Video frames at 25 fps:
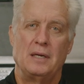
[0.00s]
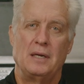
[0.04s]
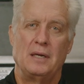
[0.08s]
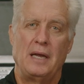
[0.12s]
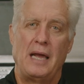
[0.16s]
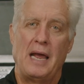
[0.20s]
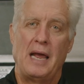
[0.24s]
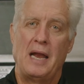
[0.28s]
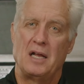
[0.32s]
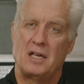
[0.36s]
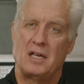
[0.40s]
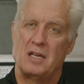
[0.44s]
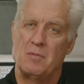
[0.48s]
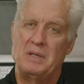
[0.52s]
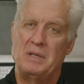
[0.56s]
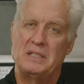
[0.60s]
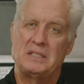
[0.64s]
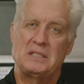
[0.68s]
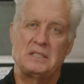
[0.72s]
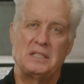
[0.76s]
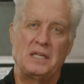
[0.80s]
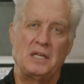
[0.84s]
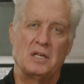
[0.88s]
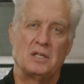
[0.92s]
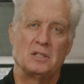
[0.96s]
and it can be
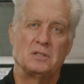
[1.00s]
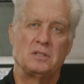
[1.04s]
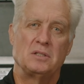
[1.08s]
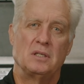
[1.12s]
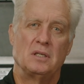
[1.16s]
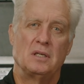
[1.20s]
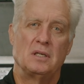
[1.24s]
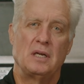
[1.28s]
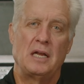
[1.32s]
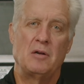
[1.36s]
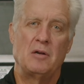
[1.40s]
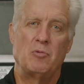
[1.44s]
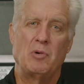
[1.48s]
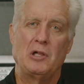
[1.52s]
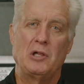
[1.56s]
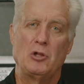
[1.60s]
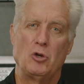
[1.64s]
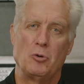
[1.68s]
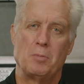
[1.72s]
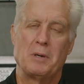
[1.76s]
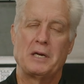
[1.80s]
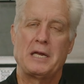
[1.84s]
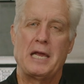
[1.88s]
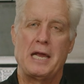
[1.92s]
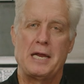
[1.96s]
sealed and
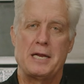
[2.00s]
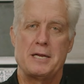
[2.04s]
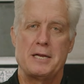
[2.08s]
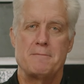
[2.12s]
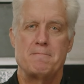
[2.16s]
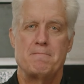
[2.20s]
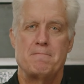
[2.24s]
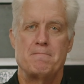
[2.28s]
relubricated.